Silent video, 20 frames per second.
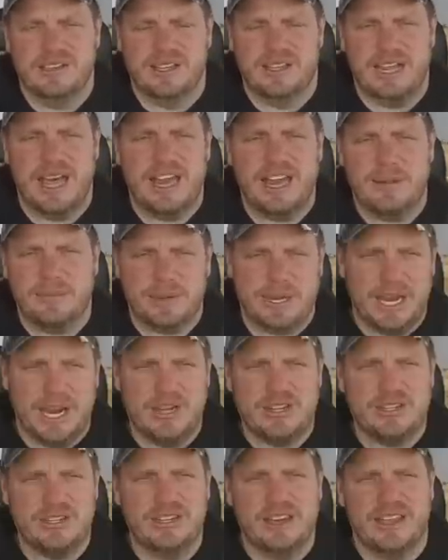in that
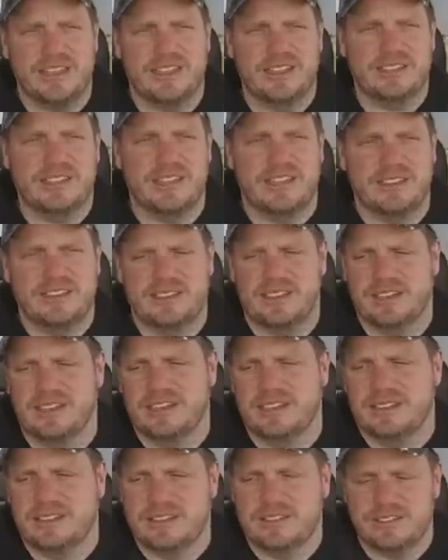application, I think that
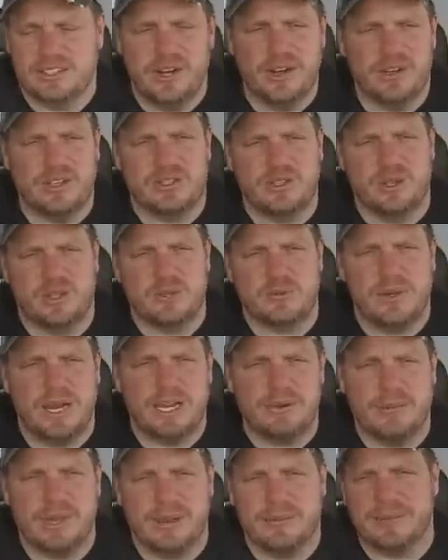the Trail Control is
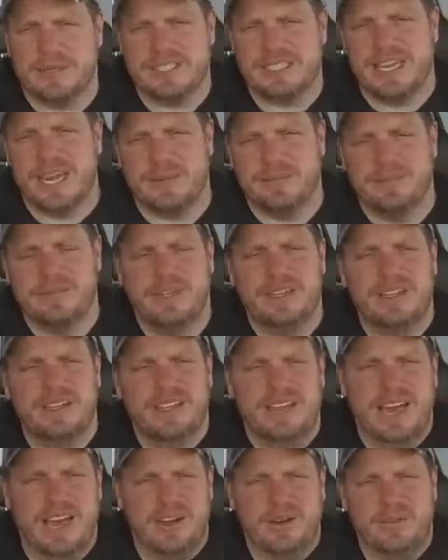probably going to be the same.
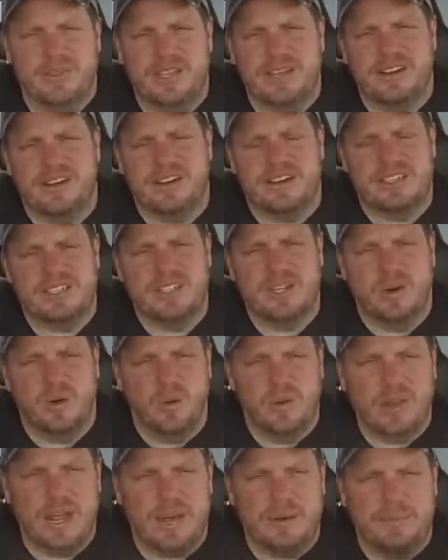I don't think you're going to see a
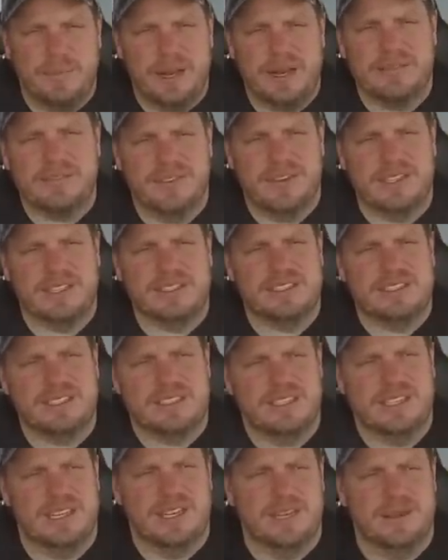whole lot of
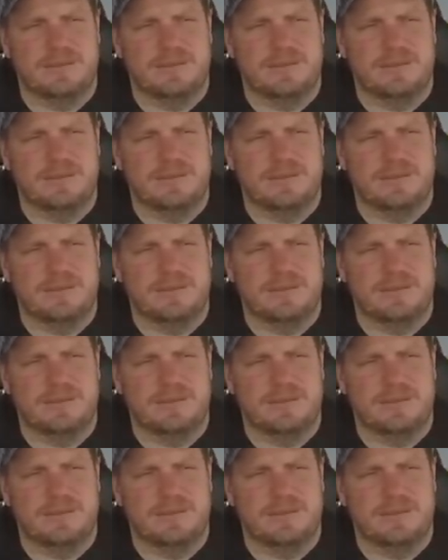benefits